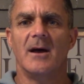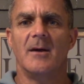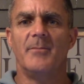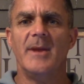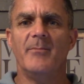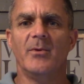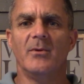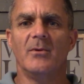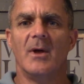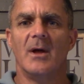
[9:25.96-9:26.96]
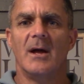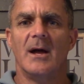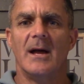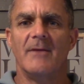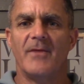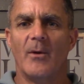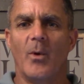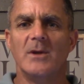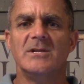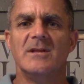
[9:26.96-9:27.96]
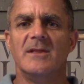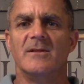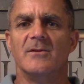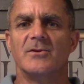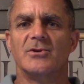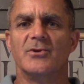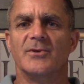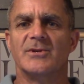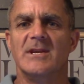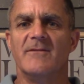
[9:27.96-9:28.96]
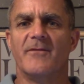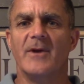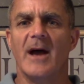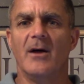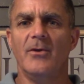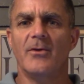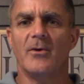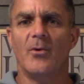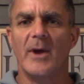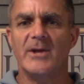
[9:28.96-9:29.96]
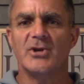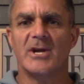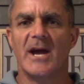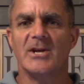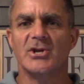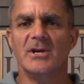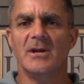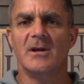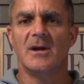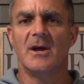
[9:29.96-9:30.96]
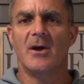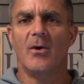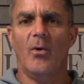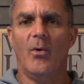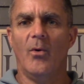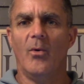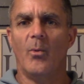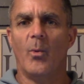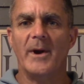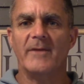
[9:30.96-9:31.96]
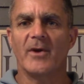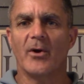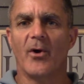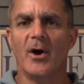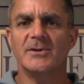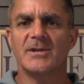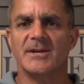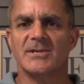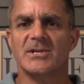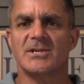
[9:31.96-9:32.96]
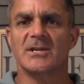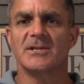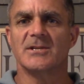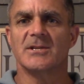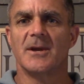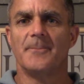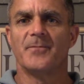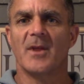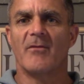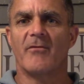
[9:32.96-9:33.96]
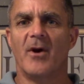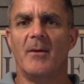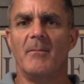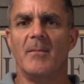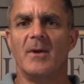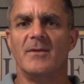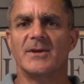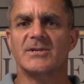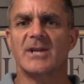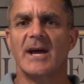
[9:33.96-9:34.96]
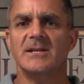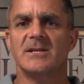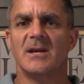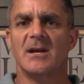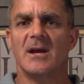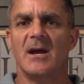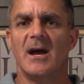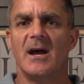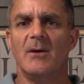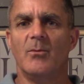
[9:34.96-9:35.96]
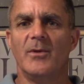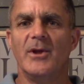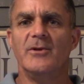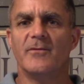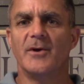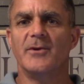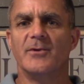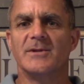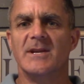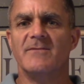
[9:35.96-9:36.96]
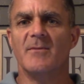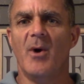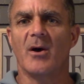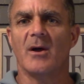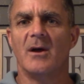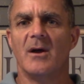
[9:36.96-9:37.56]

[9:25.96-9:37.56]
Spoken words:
people, if they're wanting to receive free health or education or whatever grant and assistance from the state, well then you've got to receive the mark.